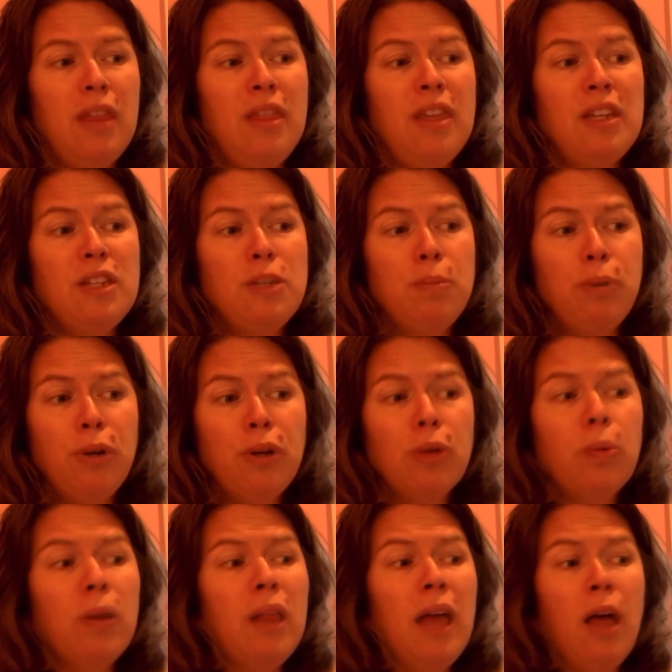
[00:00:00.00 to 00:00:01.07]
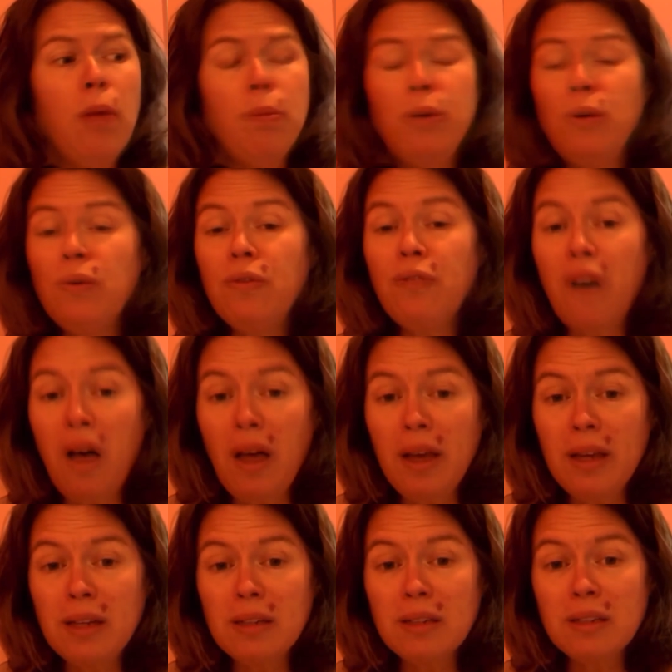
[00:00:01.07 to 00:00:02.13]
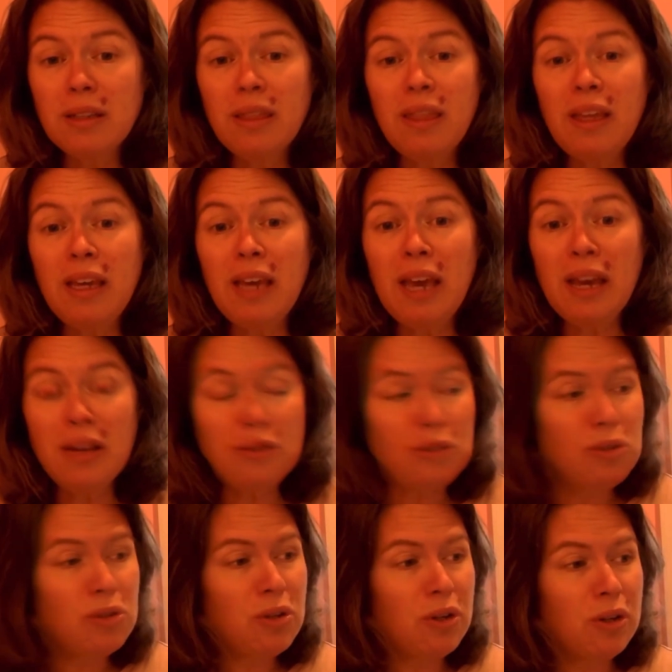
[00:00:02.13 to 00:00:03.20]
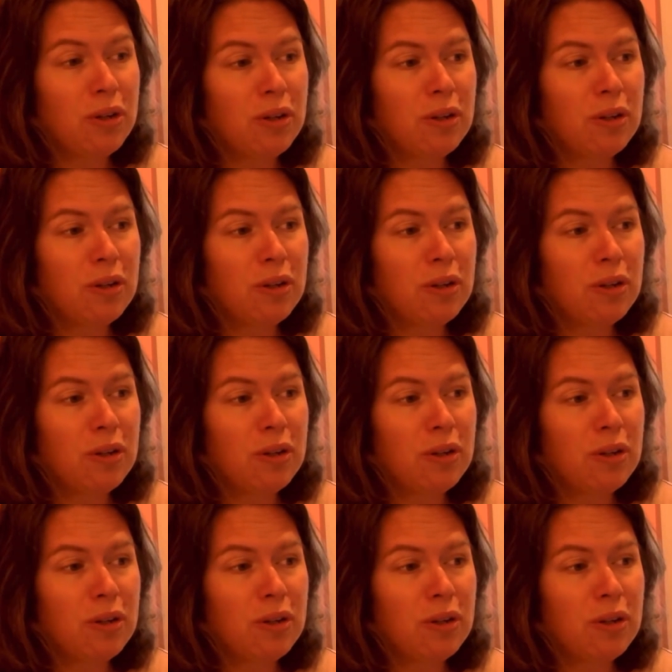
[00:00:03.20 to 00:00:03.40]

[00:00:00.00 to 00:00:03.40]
This book will help you find the answer.